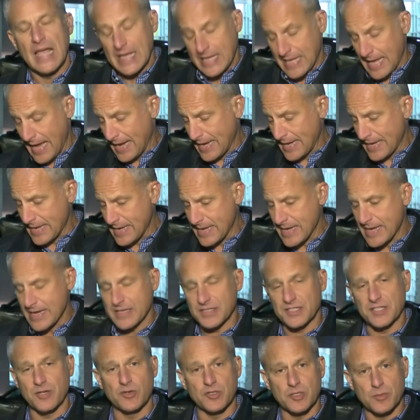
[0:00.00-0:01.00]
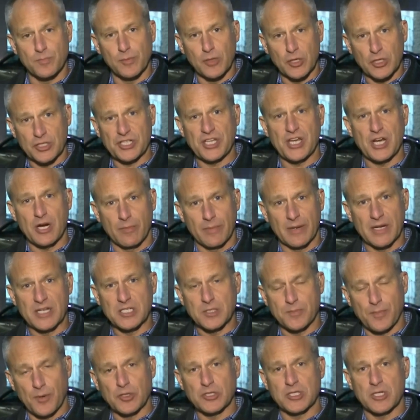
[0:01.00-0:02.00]
Yeah, he is. He was booked here, but
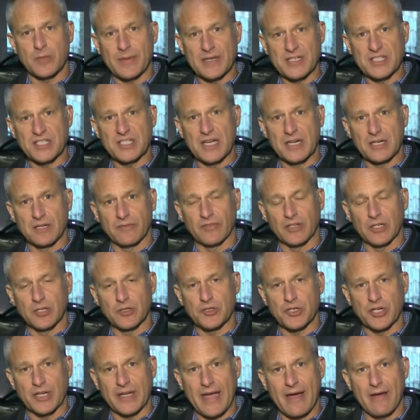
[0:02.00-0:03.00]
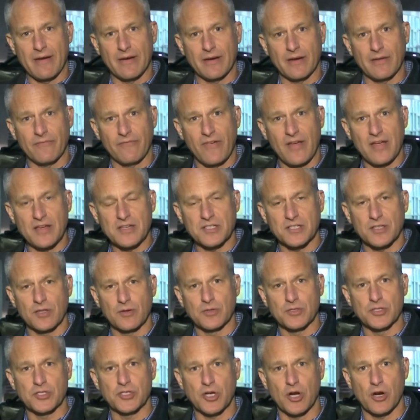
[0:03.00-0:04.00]
he's supposed to be sent to Volusia County to face
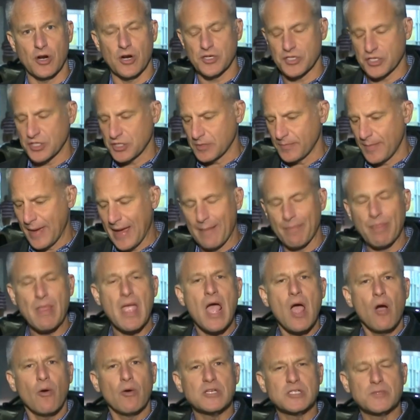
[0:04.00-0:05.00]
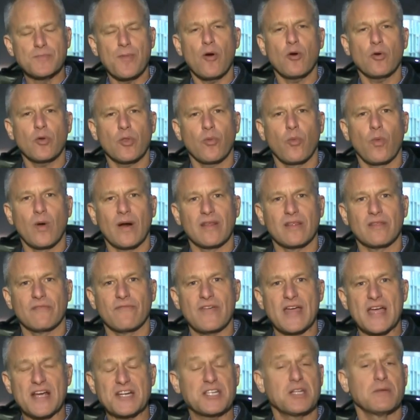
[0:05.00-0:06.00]
those charges, Matt. We spoke with one of the
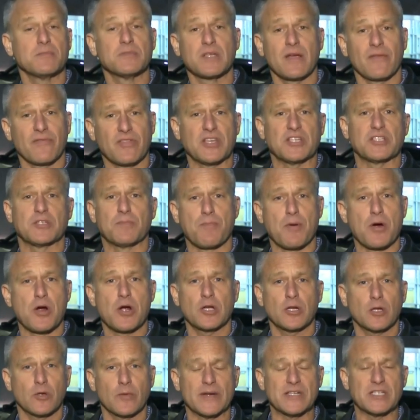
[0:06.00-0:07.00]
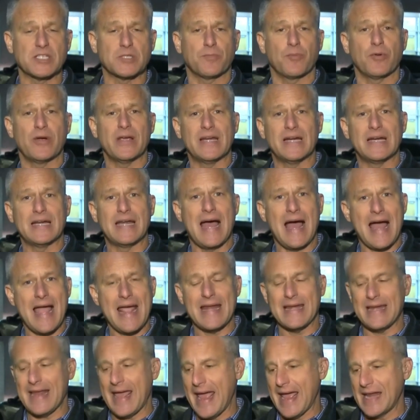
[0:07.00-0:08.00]
victims of this burglary spree
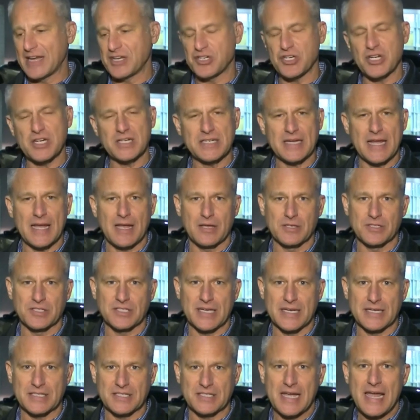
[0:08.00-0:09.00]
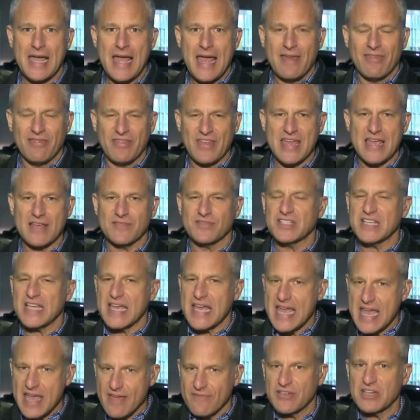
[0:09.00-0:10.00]
tonight, and she tells us thieves
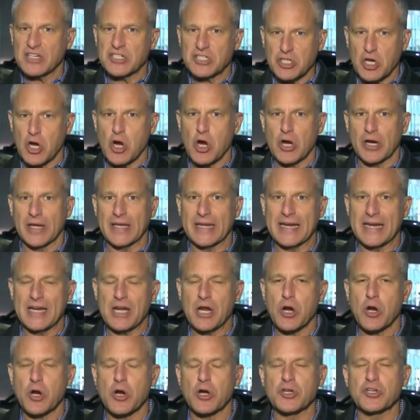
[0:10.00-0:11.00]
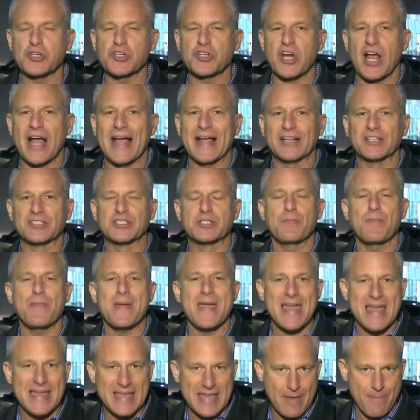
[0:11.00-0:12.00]
even targeted her child's
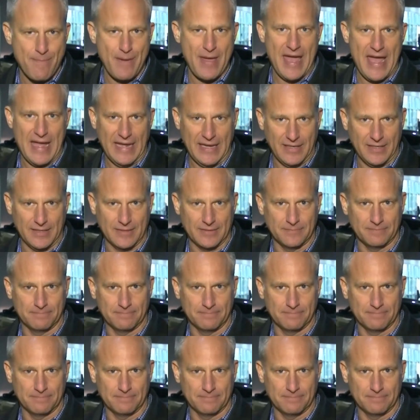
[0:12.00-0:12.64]
piggy bank.